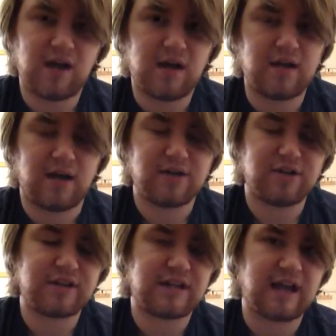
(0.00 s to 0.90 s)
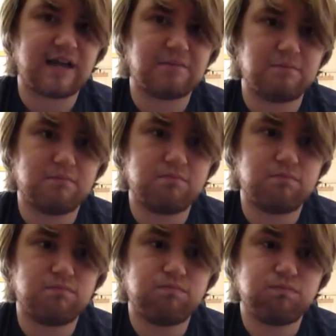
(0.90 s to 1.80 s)
Another thing I
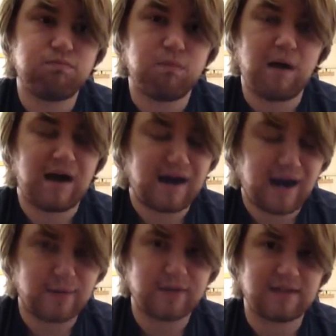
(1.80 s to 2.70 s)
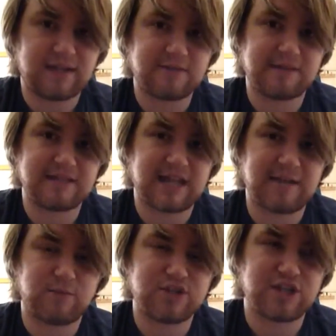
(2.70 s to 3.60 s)
really liked about this
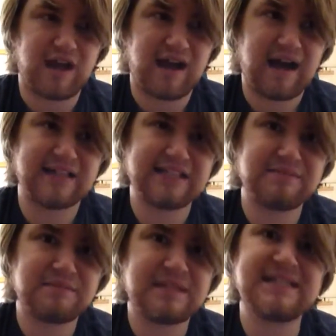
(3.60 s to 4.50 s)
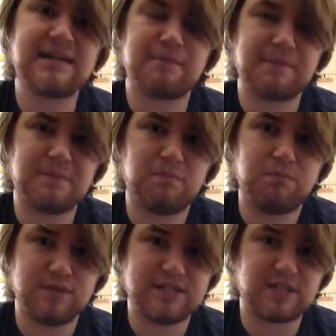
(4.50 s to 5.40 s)
game, which I think some people
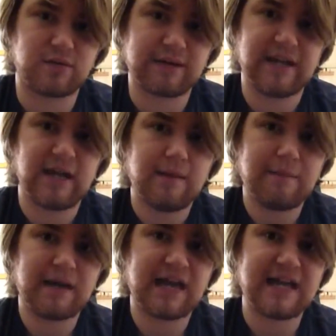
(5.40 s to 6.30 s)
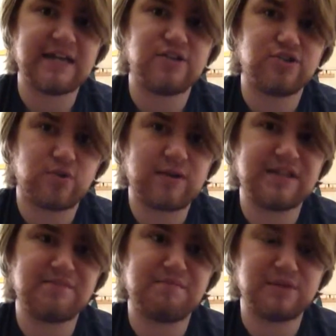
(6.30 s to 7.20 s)
will disagree, but I enjoyed
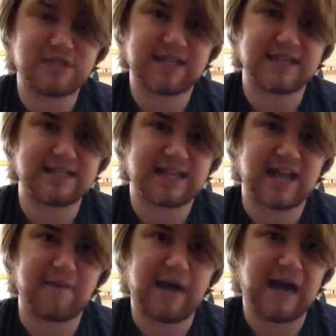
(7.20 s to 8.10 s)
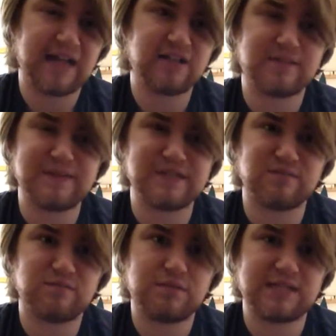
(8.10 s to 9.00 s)
the music in this game. I thought the music
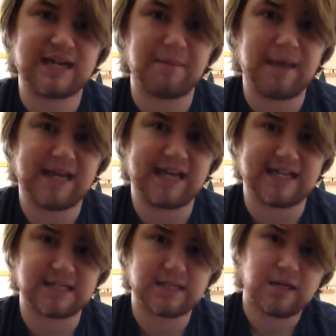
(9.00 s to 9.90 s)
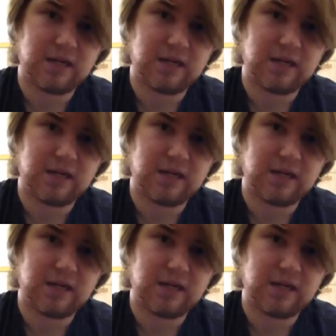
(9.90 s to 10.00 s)
was kind of badass.